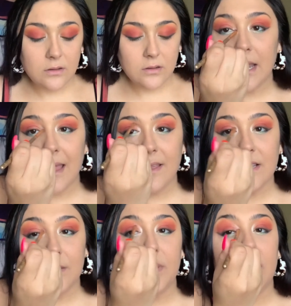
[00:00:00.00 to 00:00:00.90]
And I like
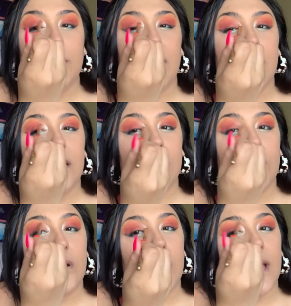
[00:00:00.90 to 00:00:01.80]
to bring my inner
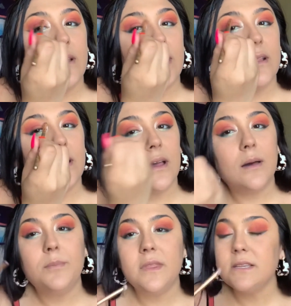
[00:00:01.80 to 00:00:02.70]
corner highlight like up
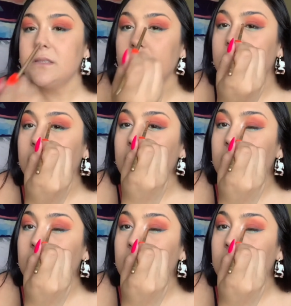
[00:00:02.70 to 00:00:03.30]
this way.